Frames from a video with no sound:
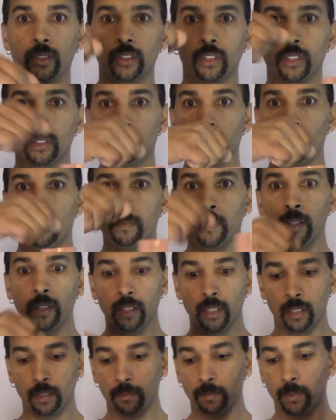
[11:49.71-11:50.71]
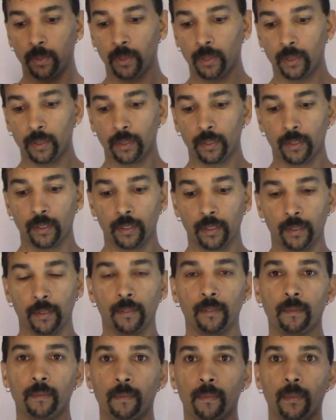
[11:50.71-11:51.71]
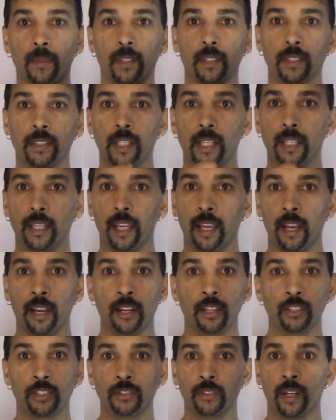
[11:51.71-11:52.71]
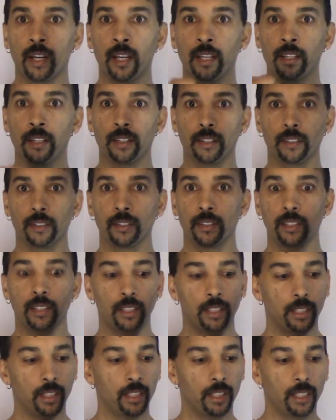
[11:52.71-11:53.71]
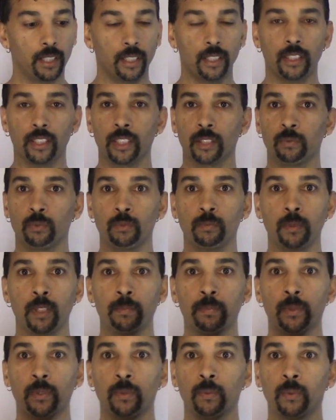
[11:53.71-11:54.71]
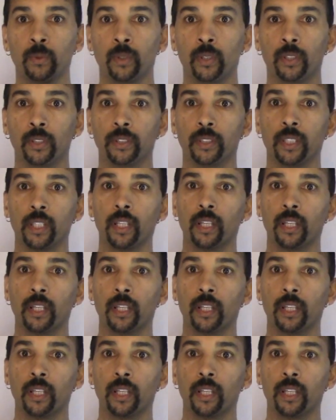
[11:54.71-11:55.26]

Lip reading: Just warm it up. Take a hair dryer and just warm up your wood.